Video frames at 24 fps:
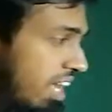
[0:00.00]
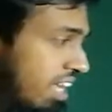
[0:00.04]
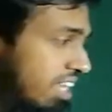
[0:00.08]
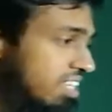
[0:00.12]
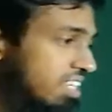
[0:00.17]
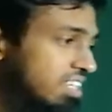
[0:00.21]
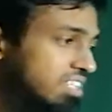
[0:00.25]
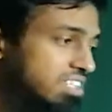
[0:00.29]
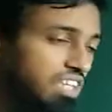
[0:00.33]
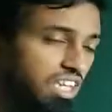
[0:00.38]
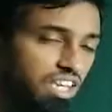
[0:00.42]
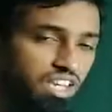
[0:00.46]

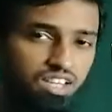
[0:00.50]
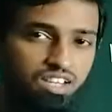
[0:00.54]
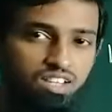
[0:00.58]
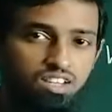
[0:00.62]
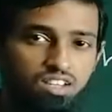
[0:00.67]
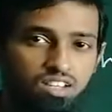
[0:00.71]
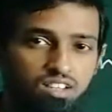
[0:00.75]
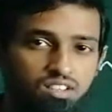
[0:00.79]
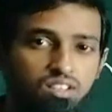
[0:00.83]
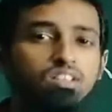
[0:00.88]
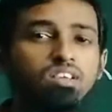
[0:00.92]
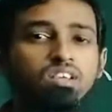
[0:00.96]
like the
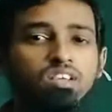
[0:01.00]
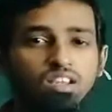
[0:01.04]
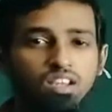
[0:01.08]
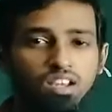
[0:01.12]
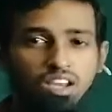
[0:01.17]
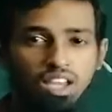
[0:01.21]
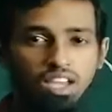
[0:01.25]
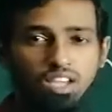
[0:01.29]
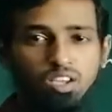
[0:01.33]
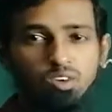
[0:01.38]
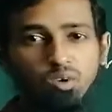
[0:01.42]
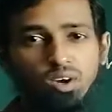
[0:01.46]
cylinder.
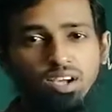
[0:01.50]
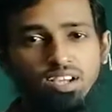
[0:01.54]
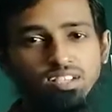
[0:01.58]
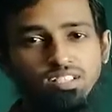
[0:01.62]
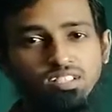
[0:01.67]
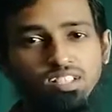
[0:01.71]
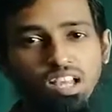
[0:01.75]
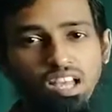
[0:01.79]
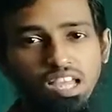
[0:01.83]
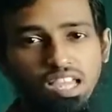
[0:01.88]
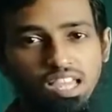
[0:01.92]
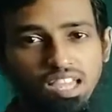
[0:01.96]

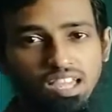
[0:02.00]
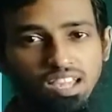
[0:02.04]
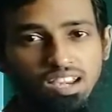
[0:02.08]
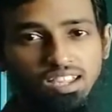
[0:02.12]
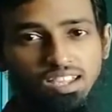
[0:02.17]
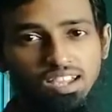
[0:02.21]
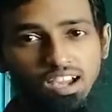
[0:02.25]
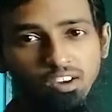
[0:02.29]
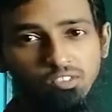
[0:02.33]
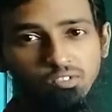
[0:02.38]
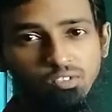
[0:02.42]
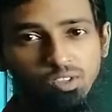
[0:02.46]
Likewise, the
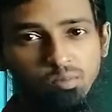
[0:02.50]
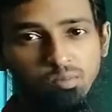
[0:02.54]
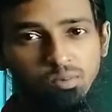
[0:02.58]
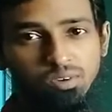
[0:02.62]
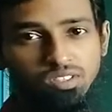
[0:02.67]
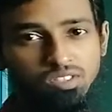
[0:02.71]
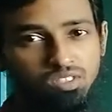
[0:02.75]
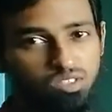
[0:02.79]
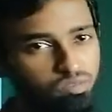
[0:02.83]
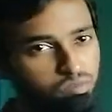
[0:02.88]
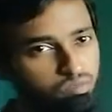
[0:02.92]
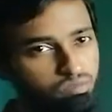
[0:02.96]
area of the
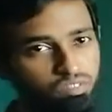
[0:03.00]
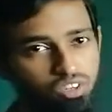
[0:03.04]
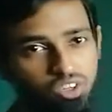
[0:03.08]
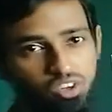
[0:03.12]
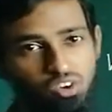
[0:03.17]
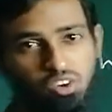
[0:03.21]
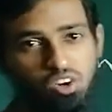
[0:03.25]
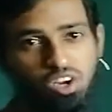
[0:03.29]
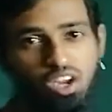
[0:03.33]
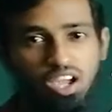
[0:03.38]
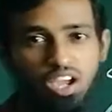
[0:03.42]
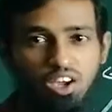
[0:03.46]
prism, we
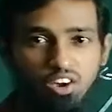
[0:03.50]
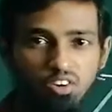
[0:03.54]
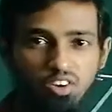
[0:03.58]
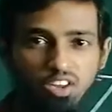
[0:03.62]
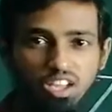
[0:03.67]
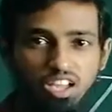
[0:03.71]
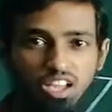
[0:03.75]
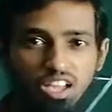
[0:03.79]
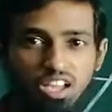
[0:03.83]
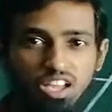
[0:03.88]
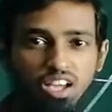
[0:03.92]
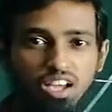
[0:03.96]
don't have
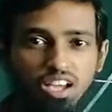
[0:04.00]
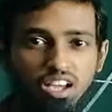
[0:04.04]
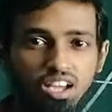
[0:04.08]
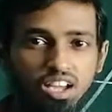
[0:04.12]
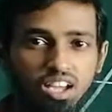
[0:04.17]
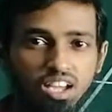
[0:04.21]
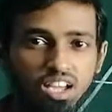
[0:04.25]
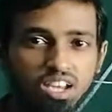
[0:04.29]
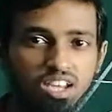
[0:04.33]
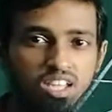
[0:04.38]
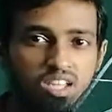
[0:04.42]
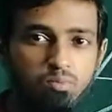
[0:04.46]

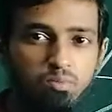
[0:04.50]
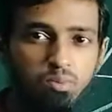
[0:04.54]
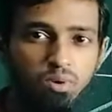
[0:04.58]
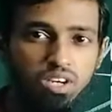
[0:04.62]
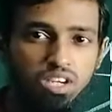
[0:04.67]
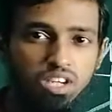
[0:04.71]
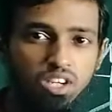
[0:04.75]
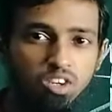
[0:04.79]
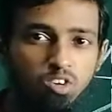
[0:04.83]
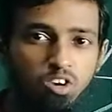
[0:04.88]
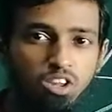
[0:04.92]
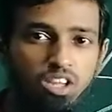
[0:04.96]
any
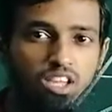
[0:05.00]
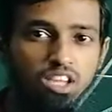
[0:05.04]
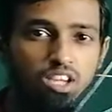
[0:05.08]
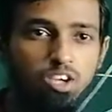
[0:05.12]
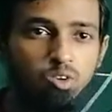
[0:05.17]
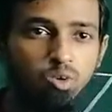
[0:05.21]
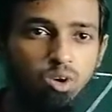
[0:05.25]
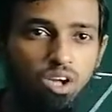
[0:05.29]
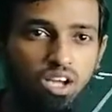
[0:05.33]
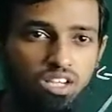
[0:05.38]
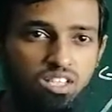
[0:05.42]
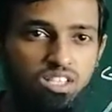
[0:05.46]
particular
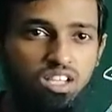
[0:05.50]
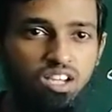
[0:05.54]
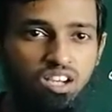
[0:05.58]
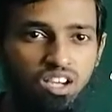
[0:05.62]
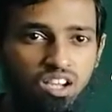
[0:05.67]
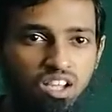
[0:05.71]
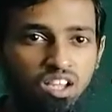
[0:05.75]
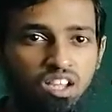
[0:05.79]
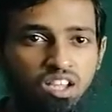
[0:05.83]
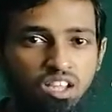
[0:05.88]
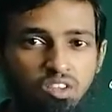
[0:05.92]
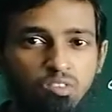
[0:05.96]

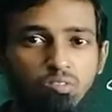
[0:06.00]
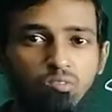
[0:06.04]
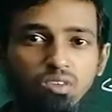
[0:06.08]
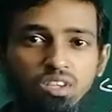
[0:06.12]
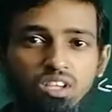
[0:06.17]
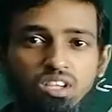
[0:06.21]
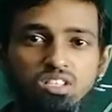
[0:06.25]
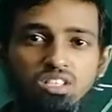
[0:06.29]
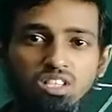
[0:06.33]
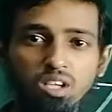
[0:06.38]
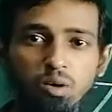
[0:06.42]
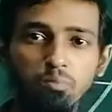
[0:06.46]
equation.
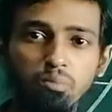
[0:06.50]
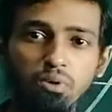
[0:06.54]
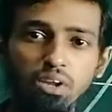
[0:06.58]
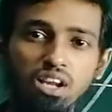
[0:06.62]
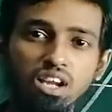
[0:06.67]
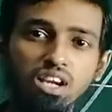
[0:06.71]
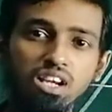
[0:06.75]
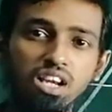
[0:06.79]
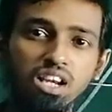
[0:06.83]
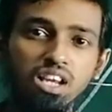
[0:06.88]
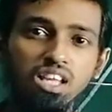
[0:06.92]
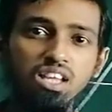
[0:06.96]
We
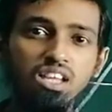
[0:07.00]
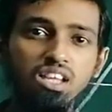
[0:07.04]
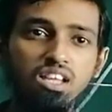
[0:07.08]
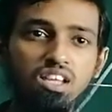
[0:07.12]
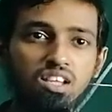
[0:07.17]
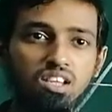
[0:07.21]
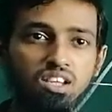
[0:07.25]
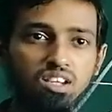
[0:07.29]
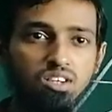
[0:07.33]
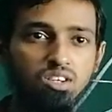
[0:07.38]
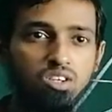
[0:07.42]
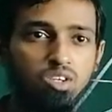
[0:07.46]

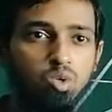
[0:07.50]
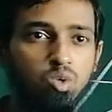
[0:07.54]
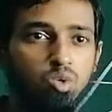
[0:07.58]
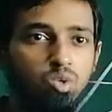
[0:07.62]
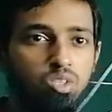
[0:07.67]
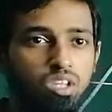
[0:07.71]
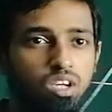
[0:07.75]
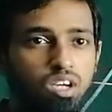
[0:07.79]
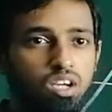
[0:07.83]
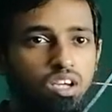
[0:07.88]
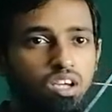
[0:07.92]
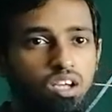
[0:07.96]
separately
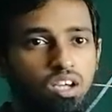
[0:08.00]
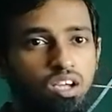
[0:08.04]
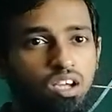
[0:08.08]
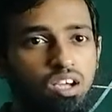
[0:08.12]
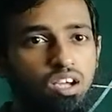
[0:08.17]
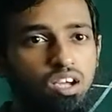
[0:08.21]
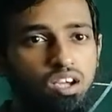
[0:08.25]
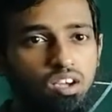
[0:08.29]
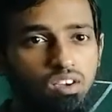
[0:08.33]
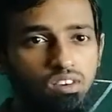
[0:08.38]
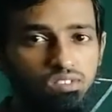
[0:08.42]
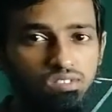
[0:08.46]
do
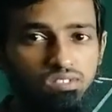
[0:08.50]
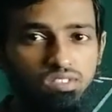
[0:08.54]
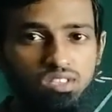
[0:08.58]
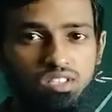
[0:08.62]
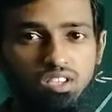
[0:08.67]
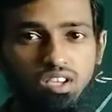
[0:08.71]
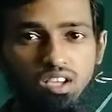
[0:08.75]
the